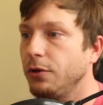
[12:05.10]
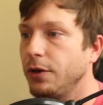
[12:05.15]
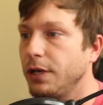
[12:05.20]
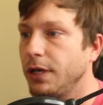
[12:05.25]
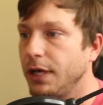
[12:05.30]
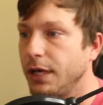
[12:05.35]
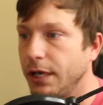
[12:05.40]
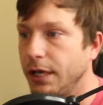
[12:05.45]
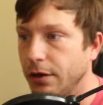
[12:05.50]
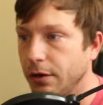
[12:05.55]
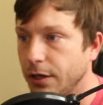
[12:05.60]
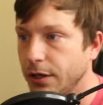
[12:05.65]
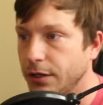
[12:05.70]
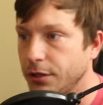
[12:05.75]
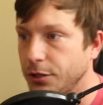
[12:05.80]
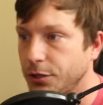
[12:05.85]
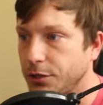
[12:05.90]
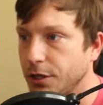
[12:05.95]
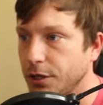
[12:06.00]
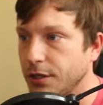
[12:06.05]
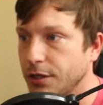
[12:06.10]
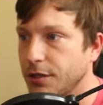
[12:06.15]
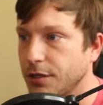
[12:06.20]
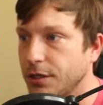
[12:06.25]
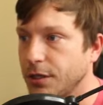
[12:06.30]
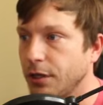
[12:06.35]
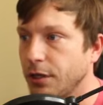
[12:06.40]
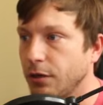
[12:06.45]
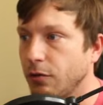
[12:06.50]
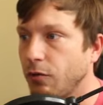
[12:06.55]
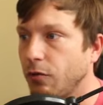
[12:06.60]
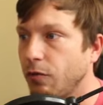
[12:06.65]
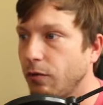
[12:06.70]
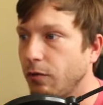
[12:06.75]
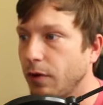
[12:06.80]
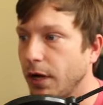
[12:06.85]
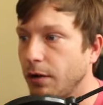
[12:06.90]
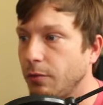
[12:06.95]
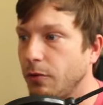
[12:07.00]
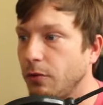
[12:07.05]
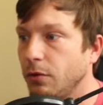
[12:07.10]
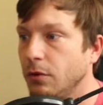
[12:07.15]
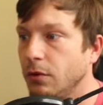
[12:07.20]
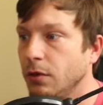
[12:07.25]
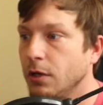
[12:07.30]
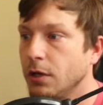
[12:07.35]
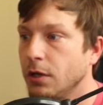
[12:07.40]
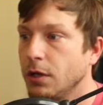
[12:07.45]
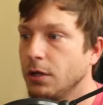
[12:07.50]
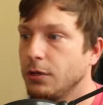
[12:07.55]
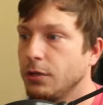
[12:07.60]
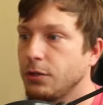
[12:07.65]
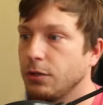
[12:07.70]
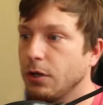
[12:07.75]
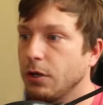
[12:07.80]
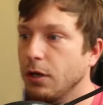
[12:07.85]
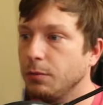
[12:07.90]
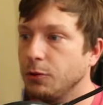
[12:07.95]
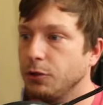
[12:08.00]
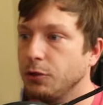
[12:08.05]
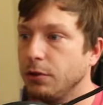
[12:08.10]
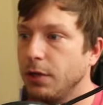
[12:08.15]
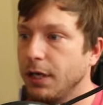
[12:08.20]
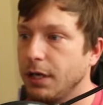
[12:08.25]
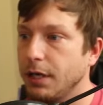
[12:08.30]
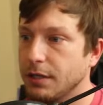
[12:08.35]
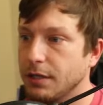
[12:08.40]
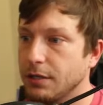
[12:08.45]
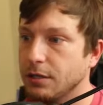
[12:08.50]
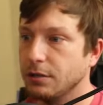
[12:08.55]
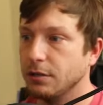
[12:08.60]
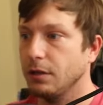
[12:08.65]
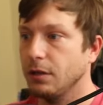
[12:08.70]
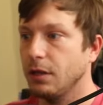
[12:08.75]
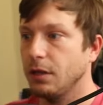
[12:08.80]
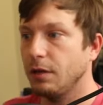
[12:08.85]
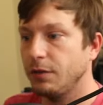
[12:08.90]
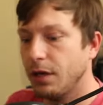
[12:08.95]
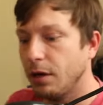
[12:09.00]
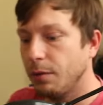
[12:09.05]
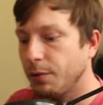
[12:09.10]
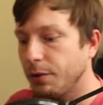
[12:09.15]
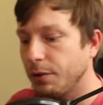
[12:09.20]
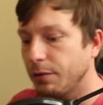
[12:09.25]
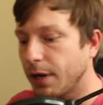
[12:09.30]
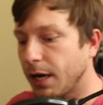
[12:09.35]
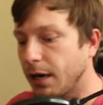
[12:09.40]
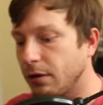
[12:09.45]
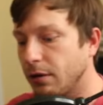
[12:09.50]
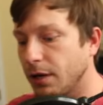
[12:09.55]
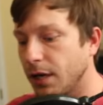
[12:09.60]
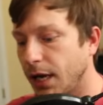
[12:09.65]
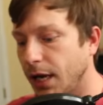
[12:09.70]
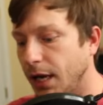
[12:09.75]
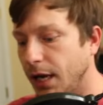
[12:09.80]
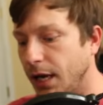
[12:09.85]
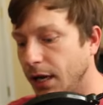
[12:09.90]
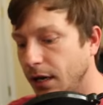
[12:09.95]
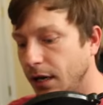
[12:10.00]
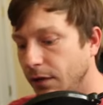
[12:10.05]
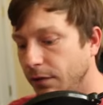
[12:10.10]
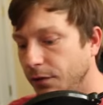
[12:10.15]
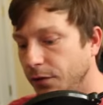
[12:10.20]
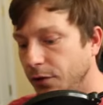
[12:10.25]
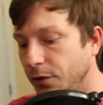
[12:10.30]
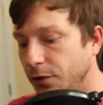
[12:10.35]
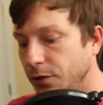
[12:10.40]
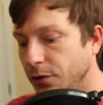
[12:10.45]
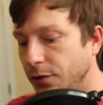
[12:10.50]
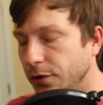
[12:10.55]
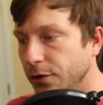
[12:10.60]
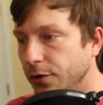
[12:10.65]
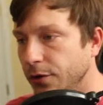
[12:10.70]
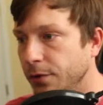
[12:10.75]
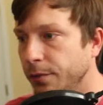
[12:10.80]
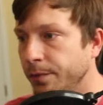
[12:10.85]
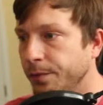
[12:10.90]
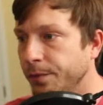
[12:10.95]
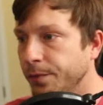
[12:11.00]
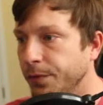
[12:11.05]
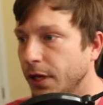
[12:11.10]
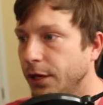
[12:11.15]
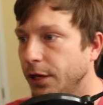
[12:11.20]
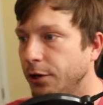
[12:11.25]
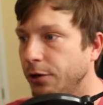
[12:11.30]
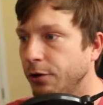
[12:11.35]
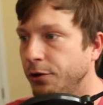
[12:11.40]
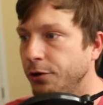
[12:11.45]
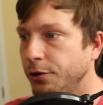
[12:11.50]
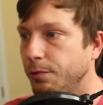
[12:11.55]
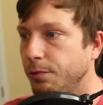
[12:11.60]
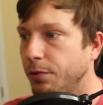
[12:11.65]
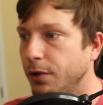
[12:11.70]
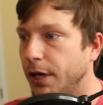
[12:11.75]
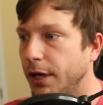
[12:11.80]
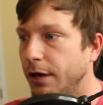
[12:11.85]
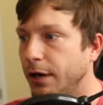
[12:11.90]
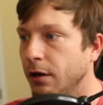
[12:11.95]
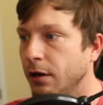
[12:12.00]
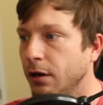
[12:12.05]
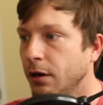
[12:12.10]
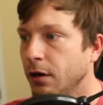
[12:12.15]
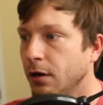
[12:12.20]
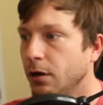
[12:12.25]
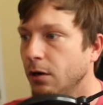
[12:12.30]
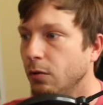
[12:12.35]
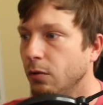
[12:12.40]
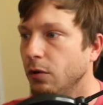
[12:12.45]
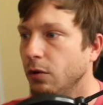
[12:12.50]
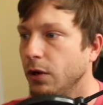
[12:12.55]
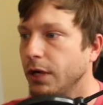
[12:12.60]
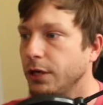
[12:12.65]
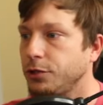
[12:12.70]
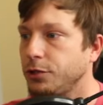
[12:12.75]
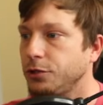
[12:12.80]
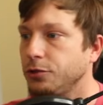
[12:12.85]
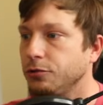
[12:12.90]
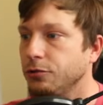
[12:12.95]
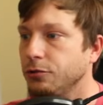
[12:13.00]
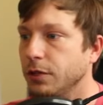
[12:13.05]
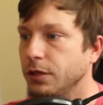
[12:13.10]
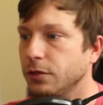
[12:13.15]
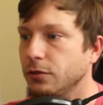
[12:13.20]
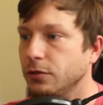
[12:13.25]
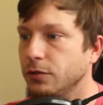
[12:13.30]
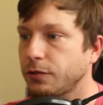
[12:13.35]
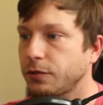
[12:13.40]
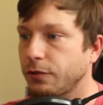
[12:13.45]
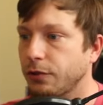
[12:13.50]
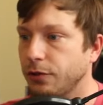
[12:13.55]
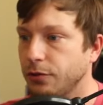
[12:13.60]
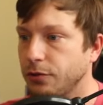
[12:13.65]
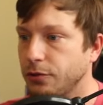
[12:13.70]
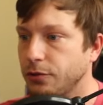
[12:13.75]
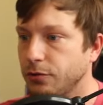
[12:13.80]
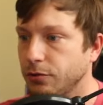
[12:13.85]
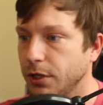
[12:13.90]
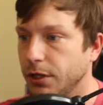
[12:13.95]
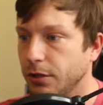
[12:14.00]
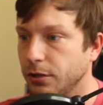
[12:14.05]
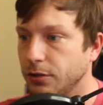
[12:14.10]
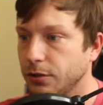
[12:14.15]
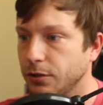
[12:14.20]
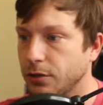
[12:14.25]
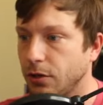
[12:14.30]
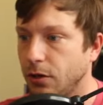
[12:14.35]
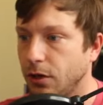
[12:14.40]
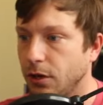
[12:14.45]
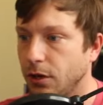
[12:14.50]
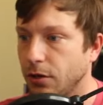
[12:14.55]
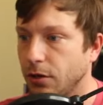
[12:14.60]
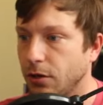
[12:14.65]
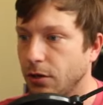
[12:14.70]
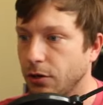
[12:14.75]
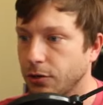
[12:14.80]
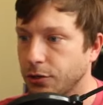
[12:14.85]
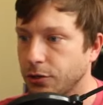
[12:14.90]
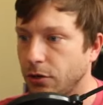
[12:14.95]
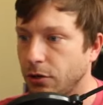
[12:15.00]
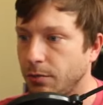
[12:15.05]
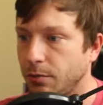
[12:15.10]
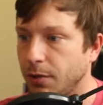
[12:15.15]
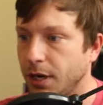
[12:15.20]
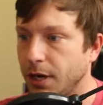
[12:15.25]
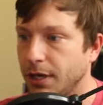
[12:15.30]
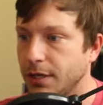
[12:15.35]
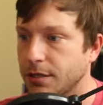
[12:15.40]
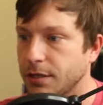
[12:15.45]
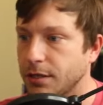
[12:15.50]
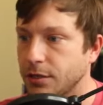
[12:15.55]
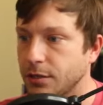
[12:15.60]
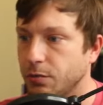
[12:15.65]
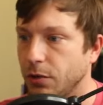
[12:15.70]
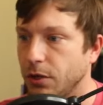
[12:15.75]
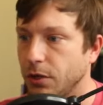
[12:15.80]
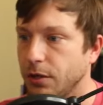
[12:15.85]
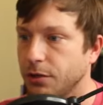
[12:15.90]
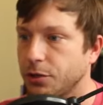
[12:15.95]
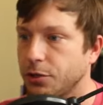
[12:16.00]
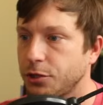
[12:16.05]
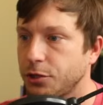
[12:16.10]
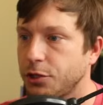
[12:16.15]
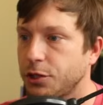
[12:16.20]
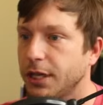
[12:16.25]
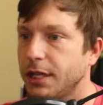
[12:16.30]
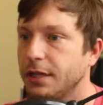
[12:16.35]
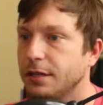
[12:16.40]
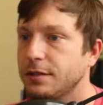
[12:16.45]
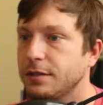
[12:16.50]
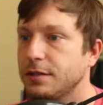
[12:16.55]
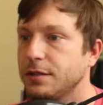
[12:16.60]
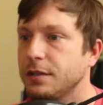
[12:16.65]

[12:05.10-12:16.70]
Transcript: here is just incredible. So come join us. Love to help you out. And if you do, and you're a new player, we'll get you drills for the drills on our salt mines as well as chickens.